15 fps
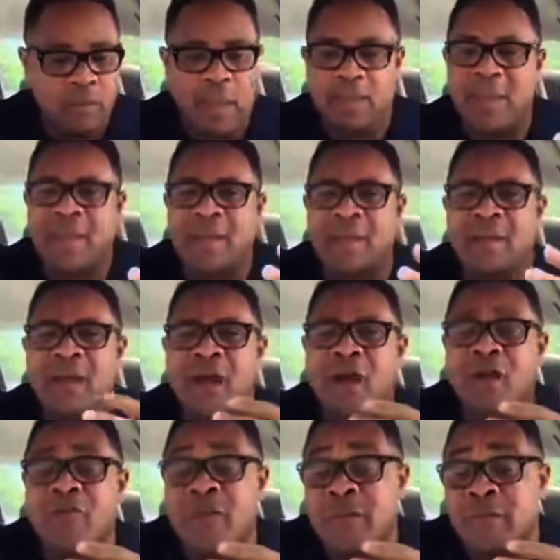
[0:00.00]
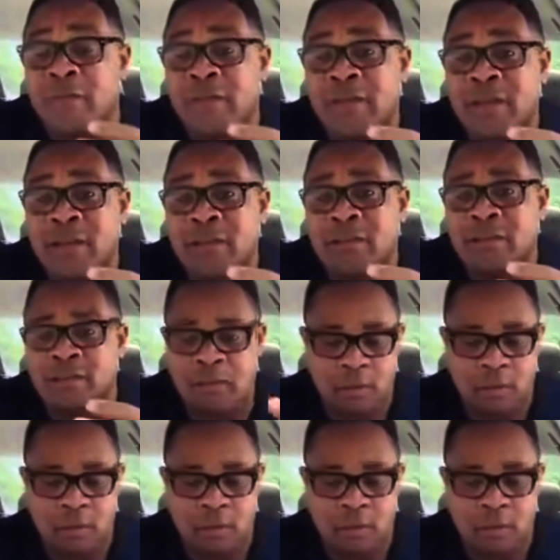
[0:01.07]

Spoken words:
they're making 150,000,